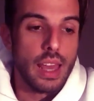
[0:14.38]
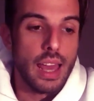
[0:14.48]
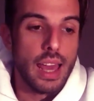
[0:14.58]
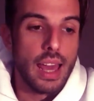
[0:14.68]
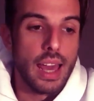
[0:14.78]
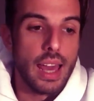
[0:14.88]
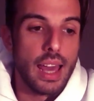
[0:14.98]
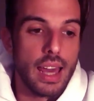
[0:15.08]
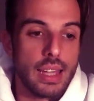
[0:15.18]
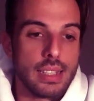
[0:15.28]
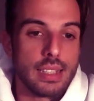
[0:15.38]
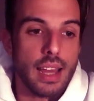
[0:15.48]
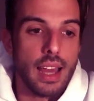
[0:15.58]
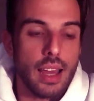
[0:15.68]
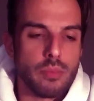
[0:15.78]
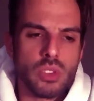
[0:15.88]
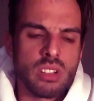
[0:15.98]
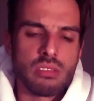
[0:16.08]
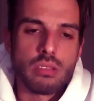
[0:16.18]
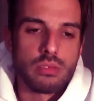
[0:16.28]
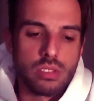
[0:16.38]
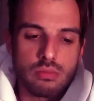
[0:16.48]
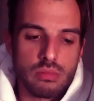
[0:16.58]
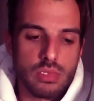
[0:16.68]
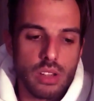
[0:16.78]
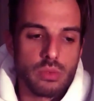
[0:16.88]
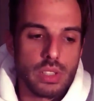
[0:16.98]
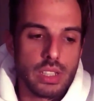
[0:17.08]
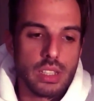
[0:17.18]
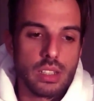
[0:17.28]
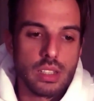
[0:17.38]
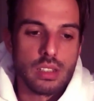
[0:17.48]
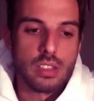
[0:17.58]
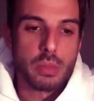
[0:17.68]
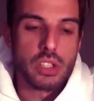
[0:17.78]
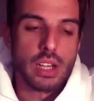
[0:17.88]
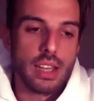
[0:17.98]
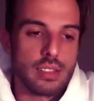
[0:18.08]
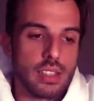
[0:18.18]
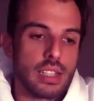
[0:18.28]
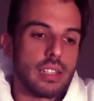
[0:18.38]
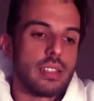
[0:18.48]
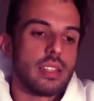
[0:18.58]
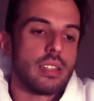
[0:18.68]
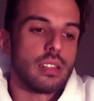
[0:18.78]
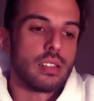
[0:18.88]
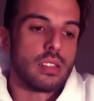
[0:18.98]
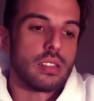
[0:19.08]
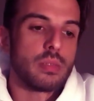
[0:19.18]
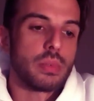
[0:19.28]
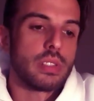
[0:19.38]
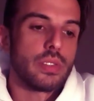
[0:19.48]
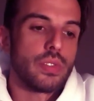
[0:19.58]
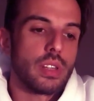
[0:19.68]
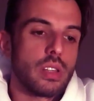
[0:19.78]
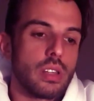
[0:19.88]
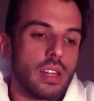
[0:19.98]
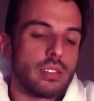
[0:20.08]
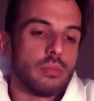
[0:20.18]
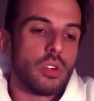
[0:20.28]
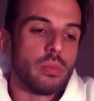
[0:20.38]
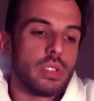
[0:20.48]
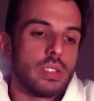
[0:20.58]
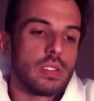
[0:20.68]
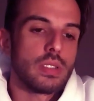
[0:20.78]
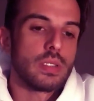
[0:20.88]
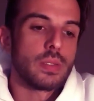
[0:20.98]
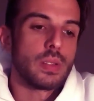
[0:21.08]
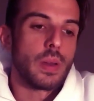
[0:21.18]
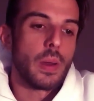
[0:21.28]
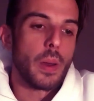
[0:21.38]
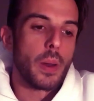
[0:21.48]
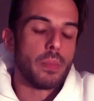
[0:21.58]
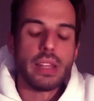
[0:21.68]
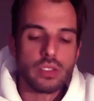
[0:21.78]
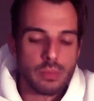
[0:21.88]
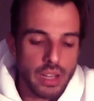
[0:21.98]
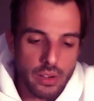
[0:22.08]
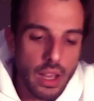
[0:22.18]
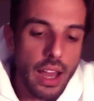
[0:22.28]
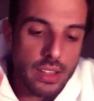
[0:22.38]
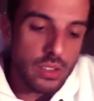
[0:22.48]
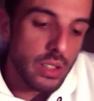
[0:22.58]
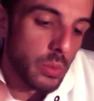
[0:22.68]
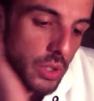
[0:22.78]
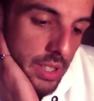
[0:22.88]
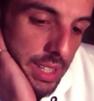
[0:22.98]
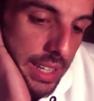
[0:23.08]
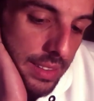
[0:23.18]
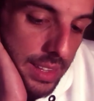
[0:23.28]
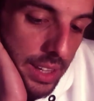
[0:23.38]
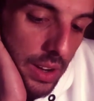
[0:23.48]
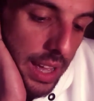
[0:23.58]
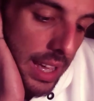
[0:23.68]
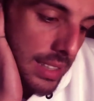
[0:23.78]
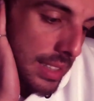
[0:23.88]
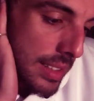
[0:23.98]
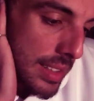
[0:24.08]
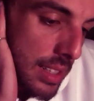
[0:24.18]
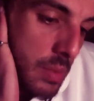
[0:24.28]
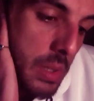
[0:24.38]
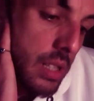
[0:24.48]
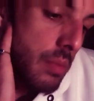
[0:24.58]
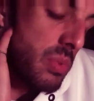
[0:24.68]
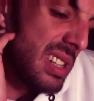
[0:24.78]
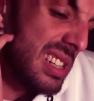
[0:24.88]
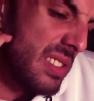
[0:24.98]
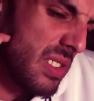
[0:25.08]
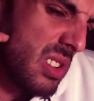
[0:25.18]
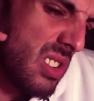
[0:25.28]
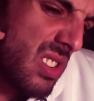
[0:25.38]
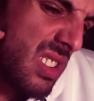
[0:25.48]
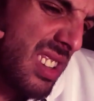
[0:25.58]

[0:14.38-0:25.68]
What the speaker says: and I'm not really specializing in anything specific at the moment. That doesn't matter. I started working again there, and this has been a pretty difficult